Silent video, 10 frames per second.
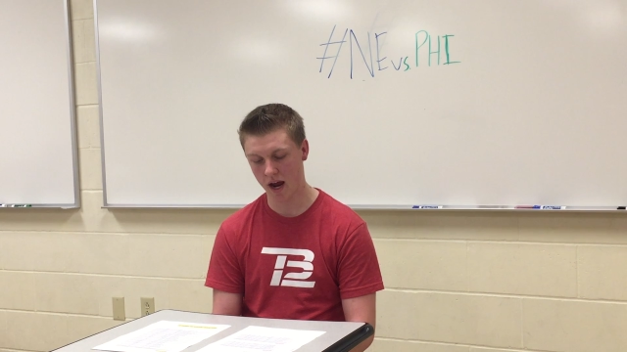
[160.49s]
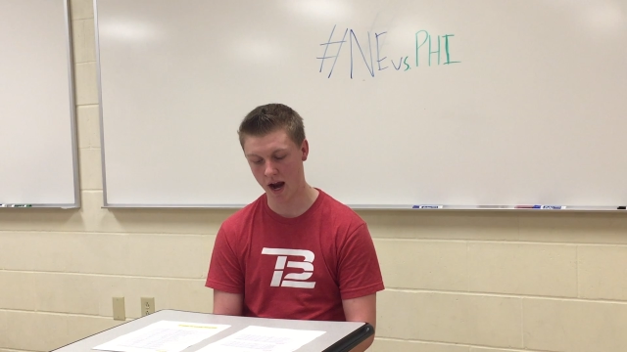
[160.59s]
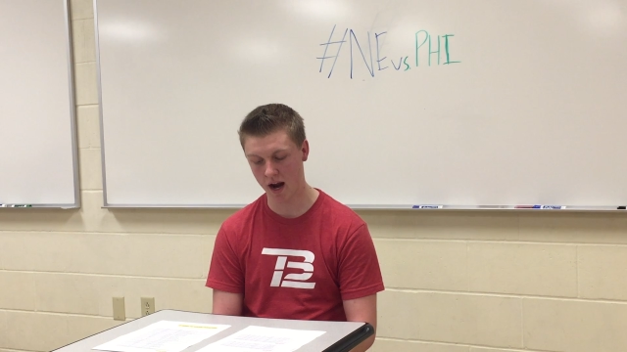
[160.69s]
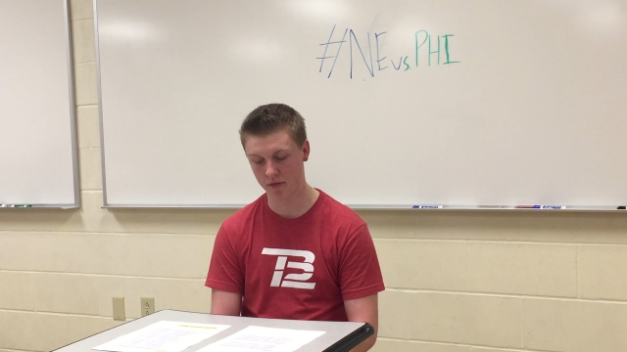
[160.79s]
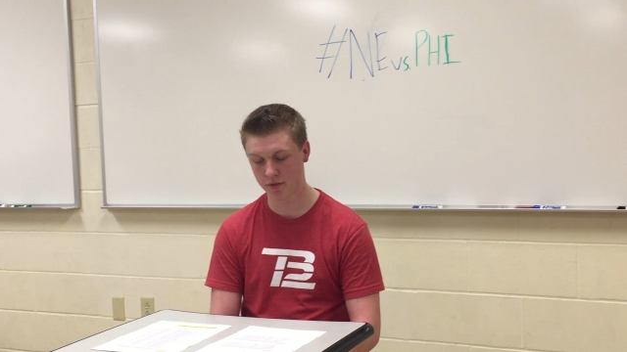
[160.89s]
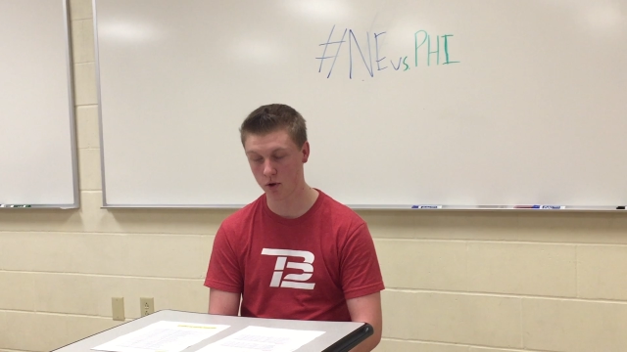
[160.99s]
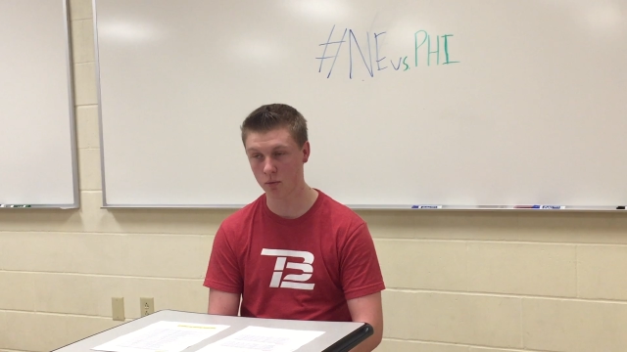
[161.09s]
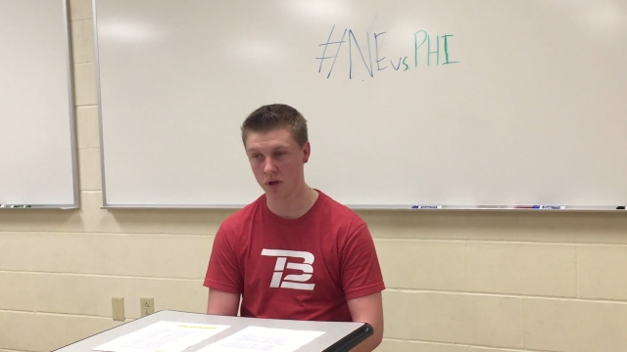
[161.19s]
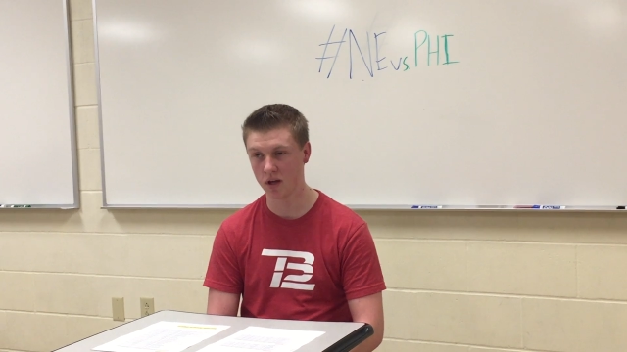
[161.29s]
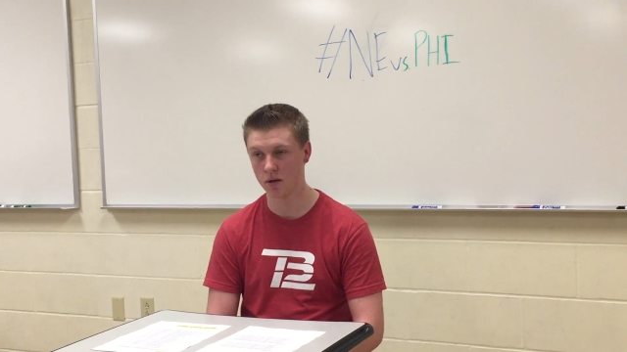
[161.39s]
and they'll
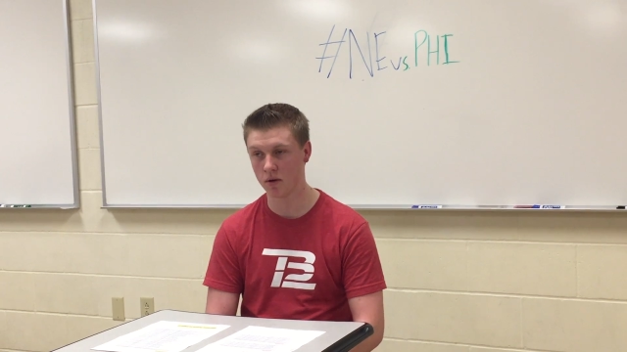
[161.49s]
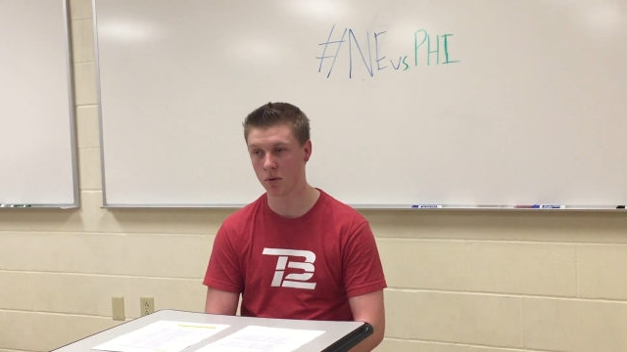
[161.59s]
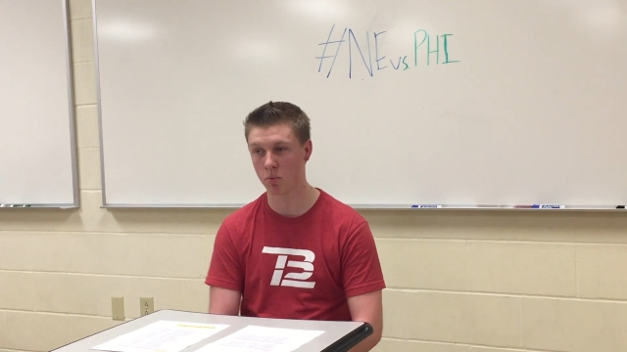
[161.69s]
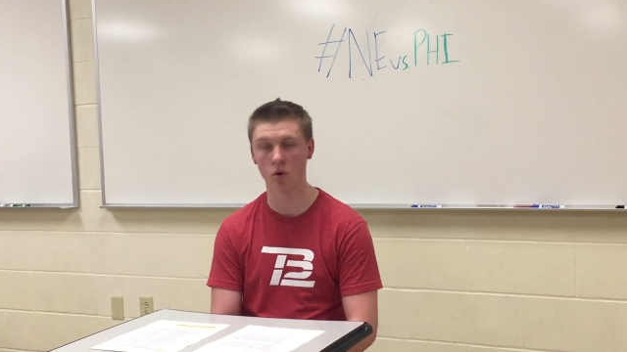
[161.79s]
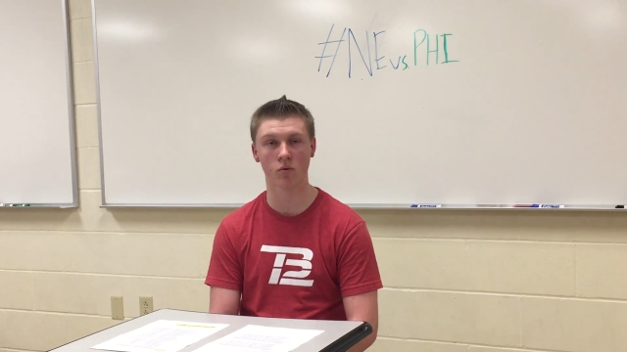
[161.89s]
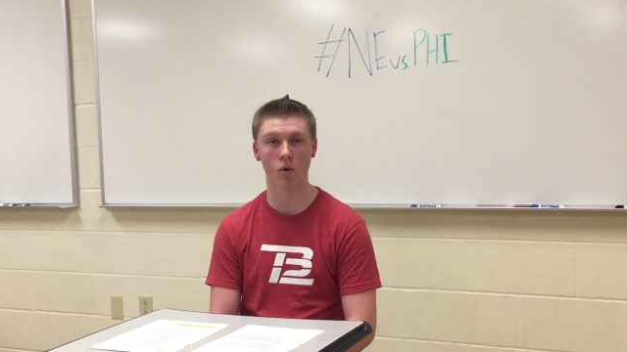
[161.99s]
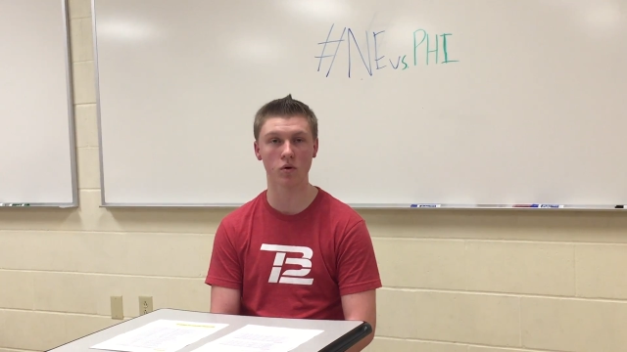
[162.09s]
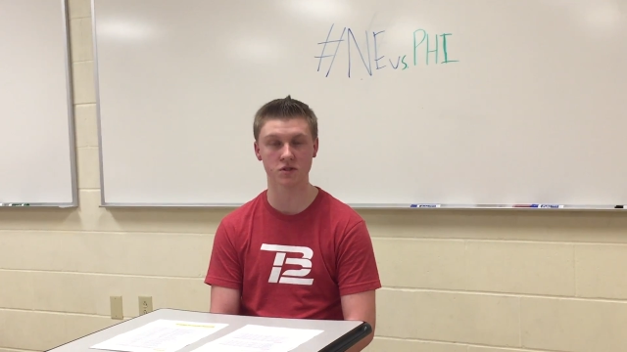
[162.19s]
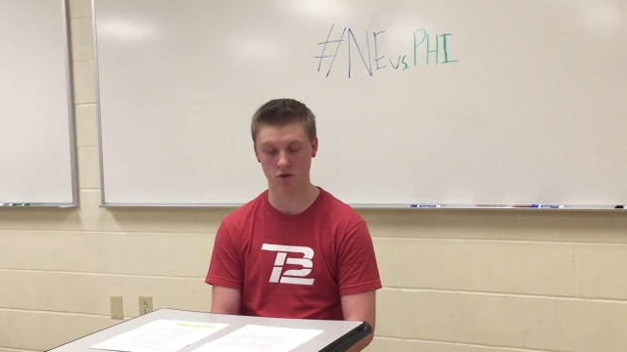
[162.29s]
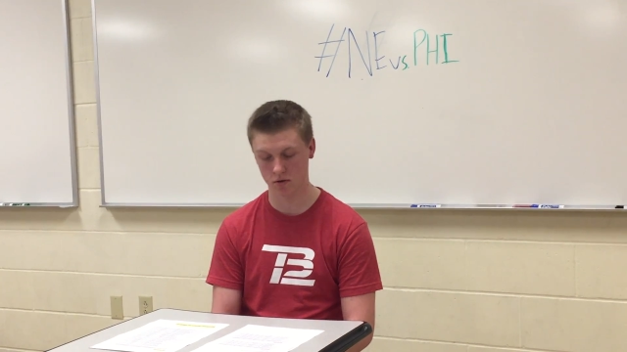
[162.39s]
be important
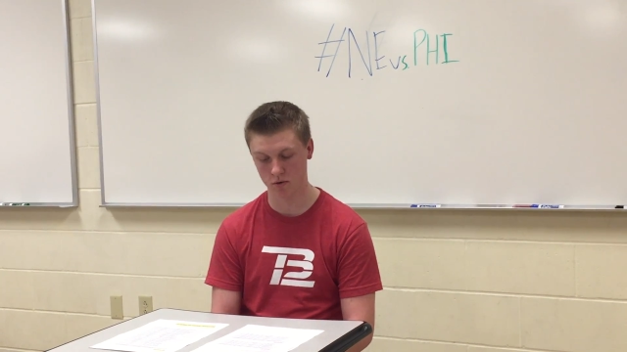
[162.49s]
roles.